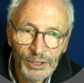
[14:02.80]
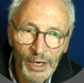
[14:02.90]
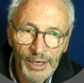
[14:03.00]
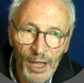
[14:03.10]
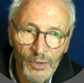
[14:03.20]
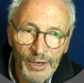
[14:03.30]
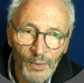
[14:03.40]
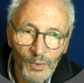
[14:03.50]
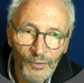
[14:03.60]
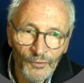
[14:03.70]
I know that it
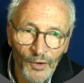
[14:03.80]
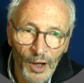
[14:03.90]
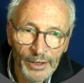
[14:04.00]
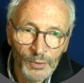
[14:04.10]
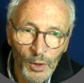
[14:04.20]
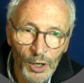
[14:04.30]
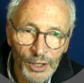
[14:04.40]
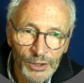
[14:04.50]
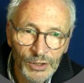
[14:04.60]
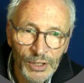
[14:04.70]
with the find
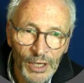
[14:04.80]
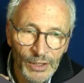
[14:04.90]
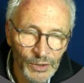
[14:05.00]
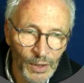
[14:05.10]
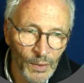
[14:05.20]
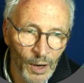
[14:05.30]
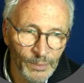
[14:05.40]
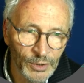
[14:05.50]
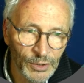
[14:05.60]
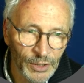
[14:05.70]
works. So I'm
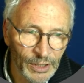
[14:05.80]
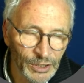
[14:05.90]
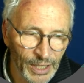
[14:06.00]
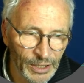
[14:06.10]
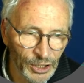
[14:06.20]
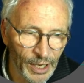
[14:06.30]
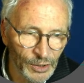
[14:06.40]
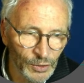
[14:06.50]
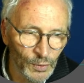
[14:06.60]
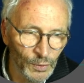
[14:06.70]
just going to say change
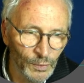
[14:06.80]
all.